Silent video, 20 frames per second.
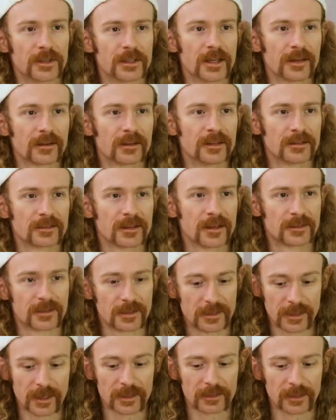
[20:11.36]
of like, it's
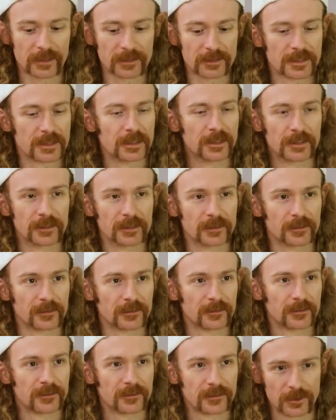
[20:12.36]
addicting
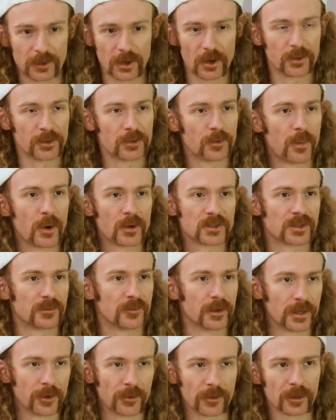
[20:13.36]
seeing, you know, you post a
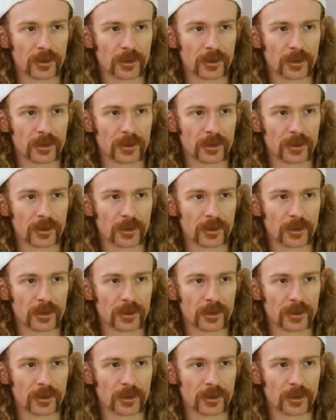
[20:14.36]
video